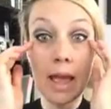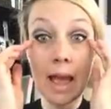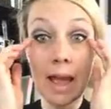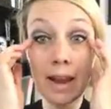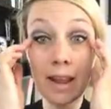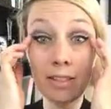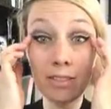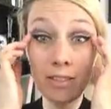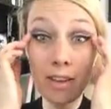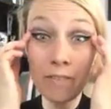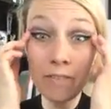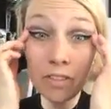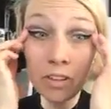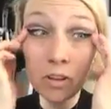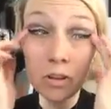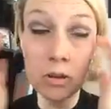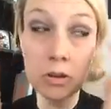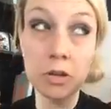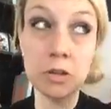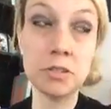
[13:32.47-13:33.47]
And I love the
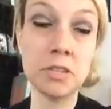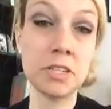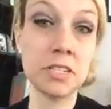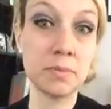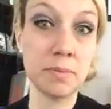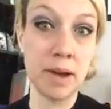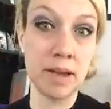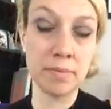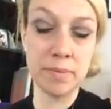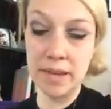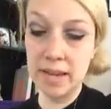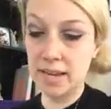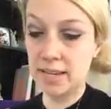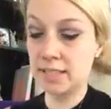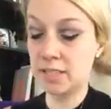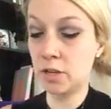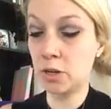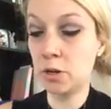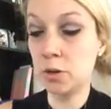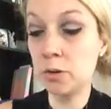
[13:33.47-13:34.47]
kudos this month
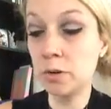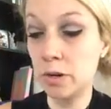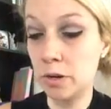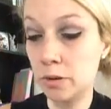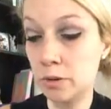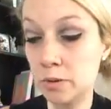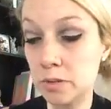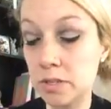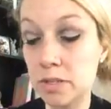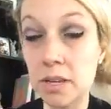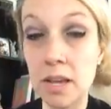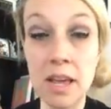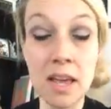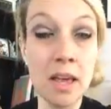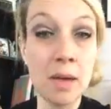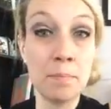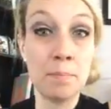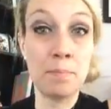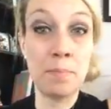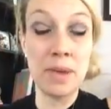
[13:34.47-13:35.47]
because the kudos
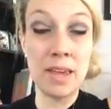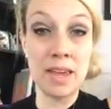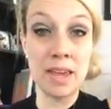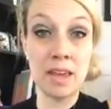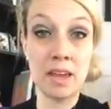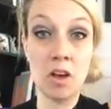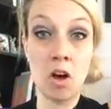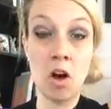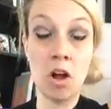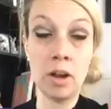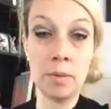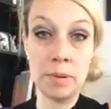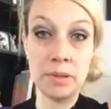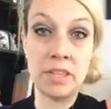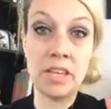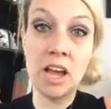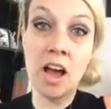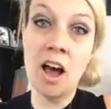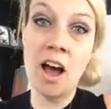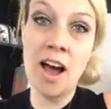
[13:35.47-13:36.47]
being all about
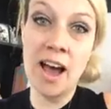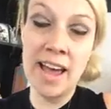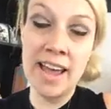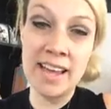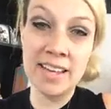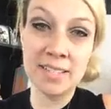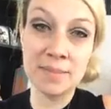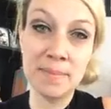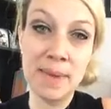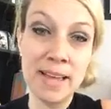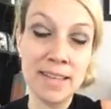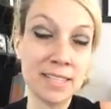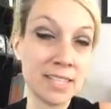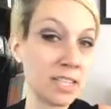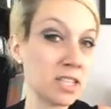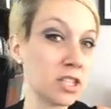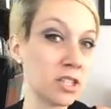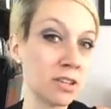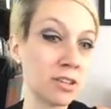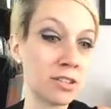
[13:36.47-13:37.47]
the eyes makes
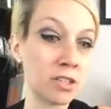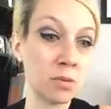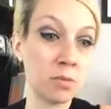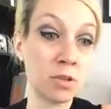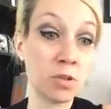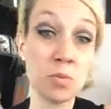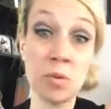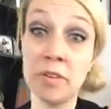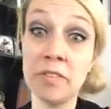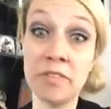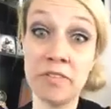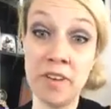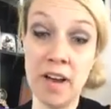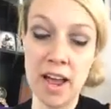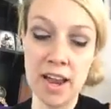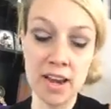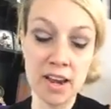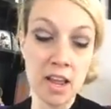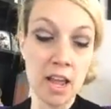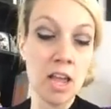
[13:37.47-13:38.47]
these look so much more
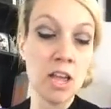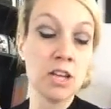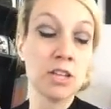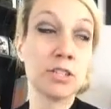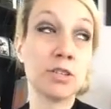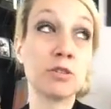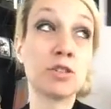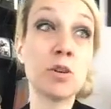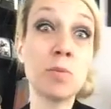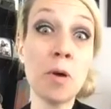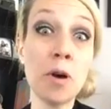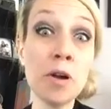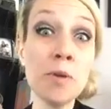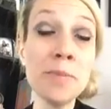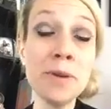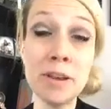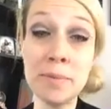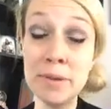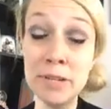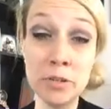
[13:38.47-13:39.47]
fun. So tomorrow
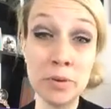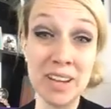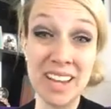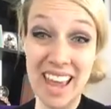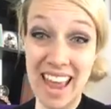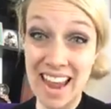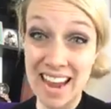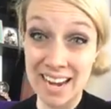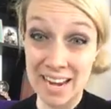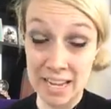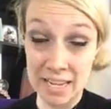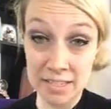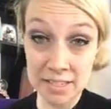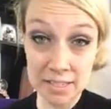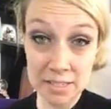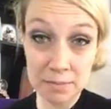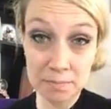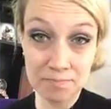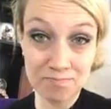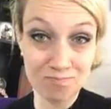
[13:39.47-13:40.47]
I'm going to be doing
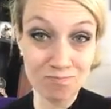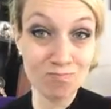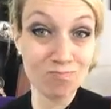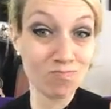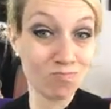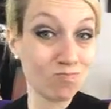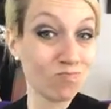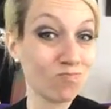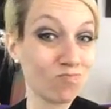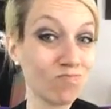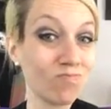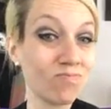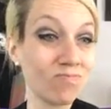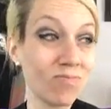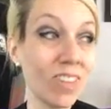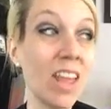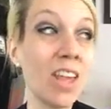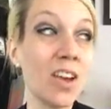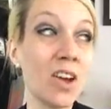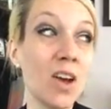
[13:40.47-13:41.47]
80s.
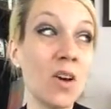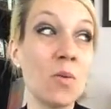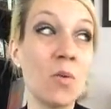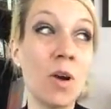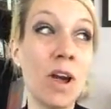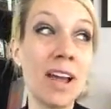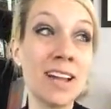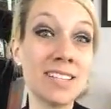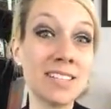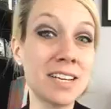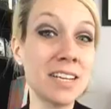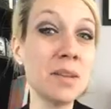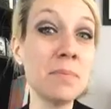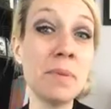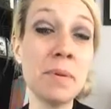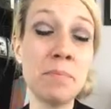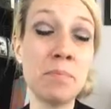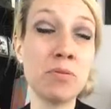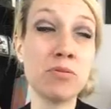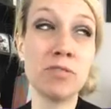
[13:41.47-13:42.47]
It's going to
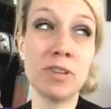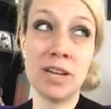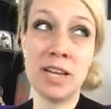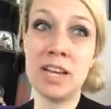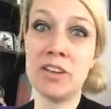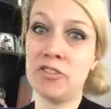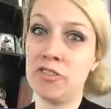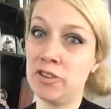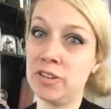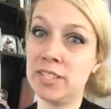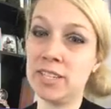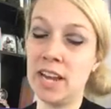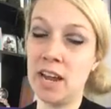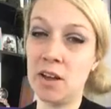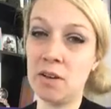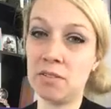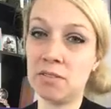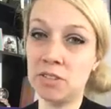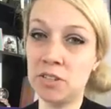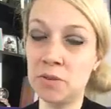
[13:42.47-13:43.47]
be pretty
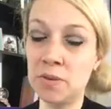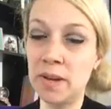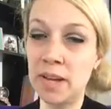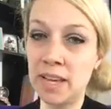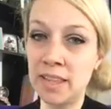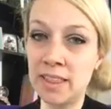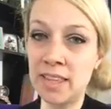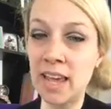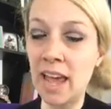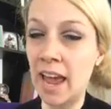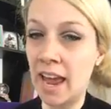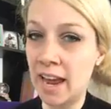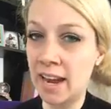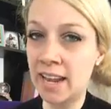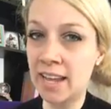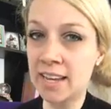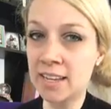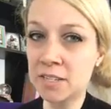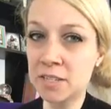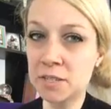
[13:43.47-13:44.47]
interesting doing the
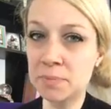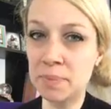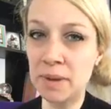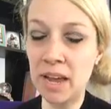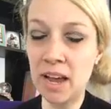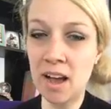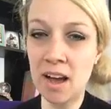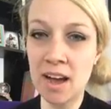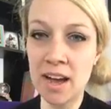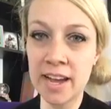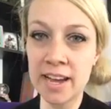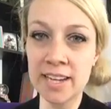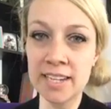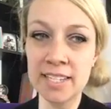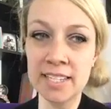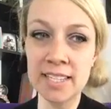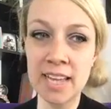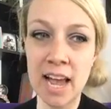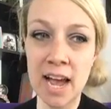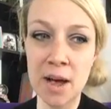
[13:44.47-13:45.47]
80s
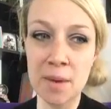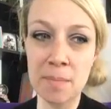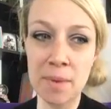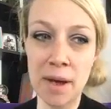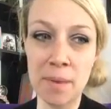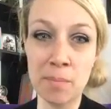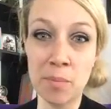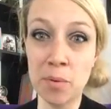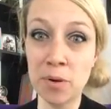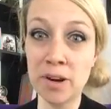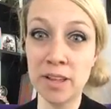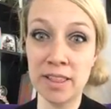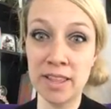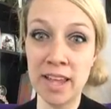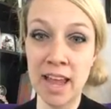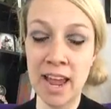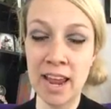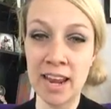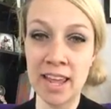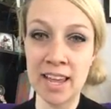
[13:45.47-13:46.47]
because I'm born in the
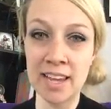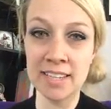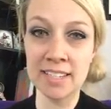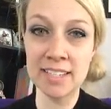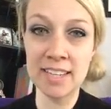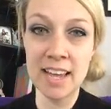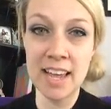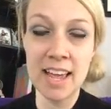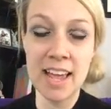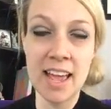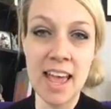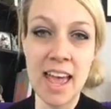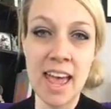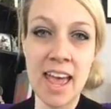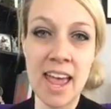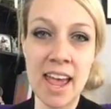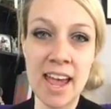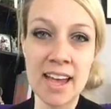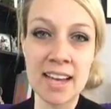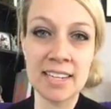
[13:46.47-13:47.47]
80s,
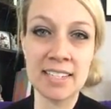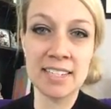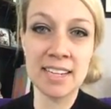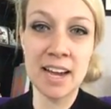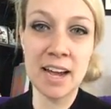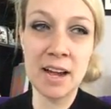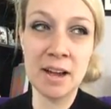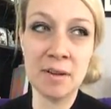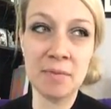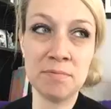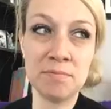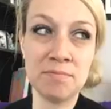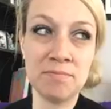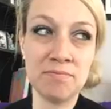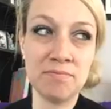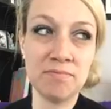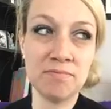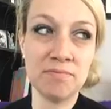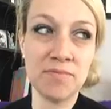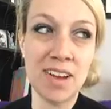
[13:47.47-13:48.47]
and
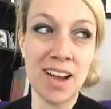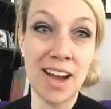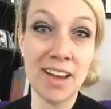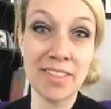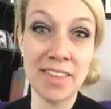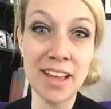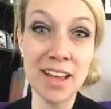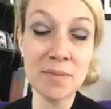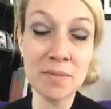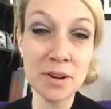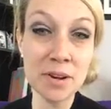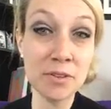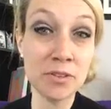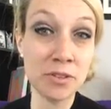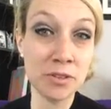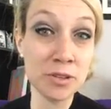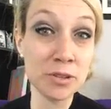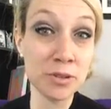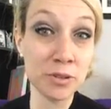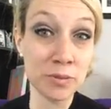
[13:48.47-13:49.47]
I think I'm going to
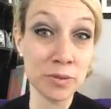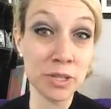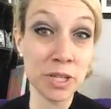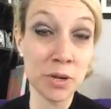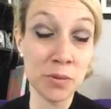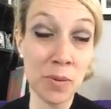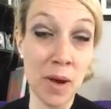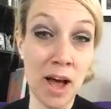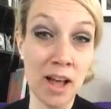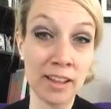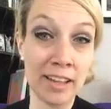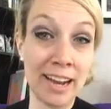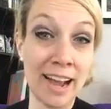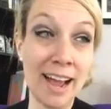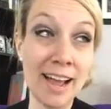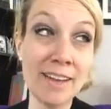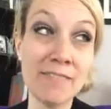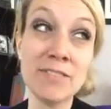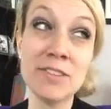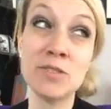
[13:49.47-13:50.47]
do this one really well. Like, I
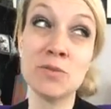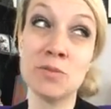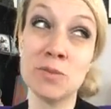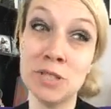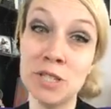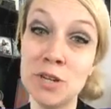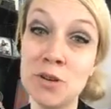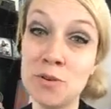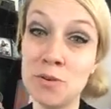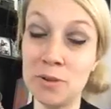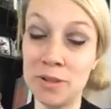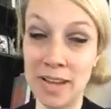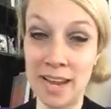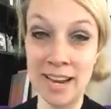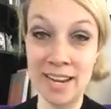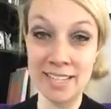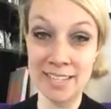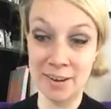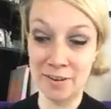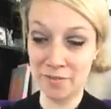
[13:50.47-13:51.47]
have this really cool
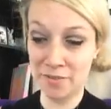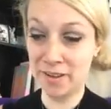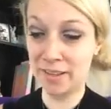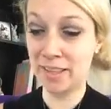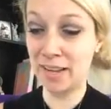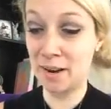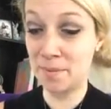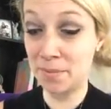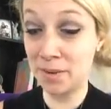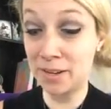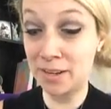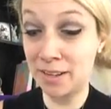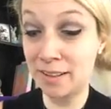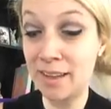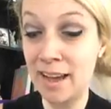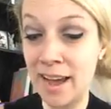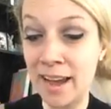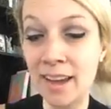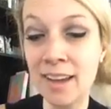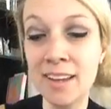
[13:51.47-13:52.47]
80s outfit that I'm going to
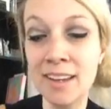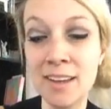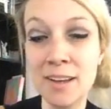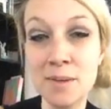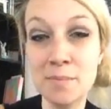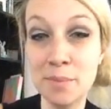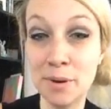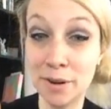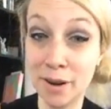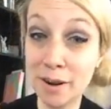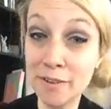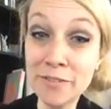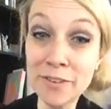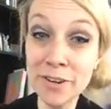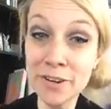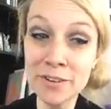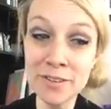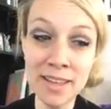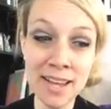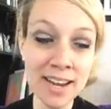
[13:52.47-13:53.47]
like put on for
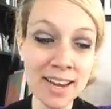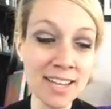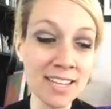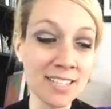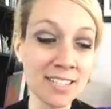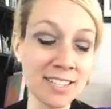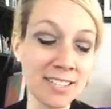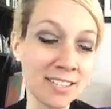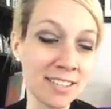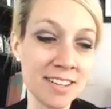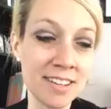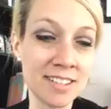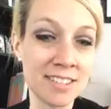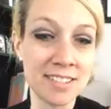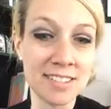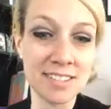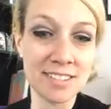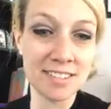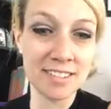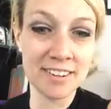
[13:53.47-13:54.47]
you ladies.
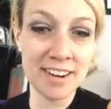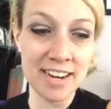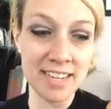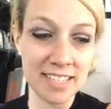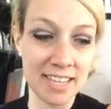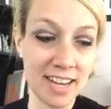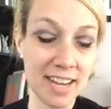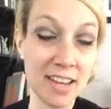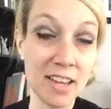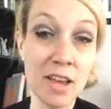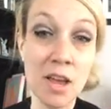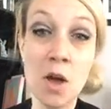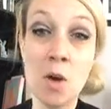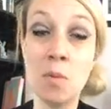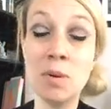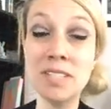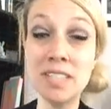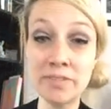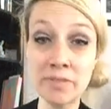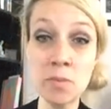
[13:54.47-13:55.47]
It's crazy.
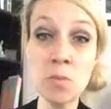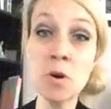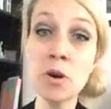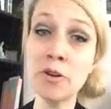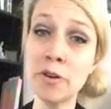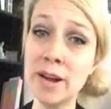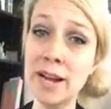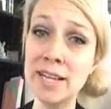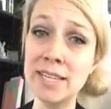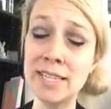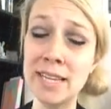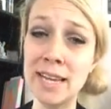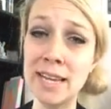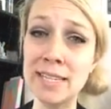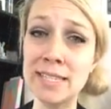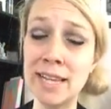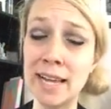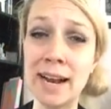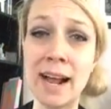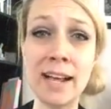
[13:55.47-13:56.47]
What's even more crazy
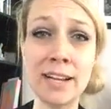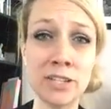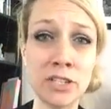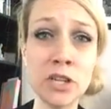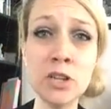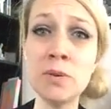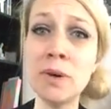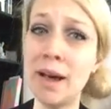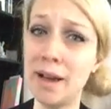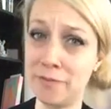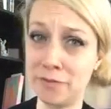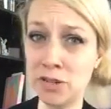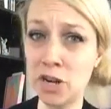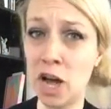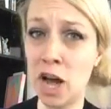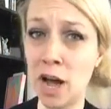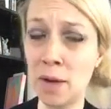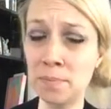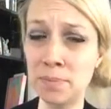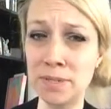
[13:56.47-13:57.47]
is that I do have
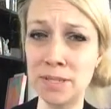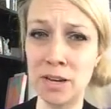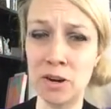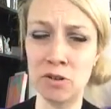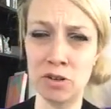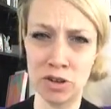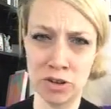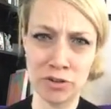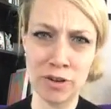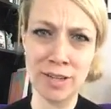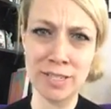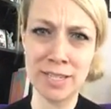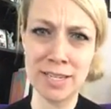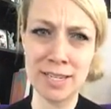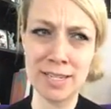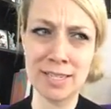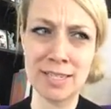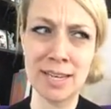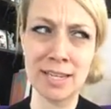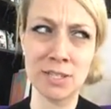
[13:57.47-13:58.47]
tops or
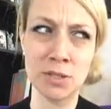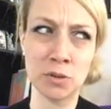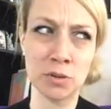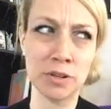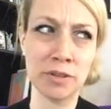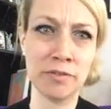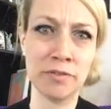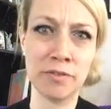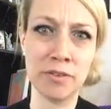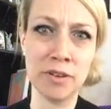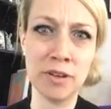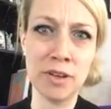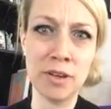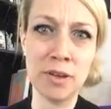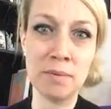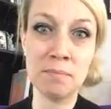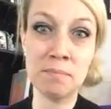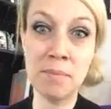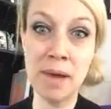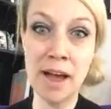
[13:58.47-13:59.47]
dresses that sort of
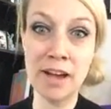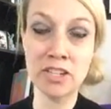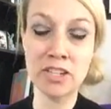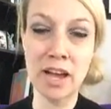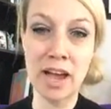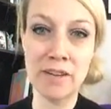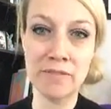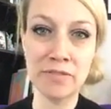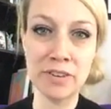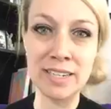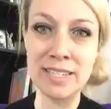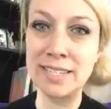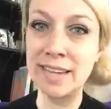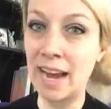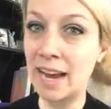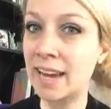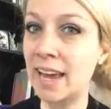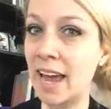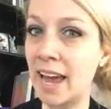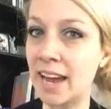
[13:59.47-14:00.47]
match every
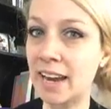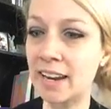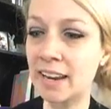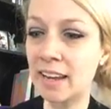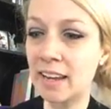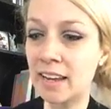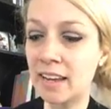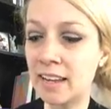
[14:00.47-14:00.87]
decade.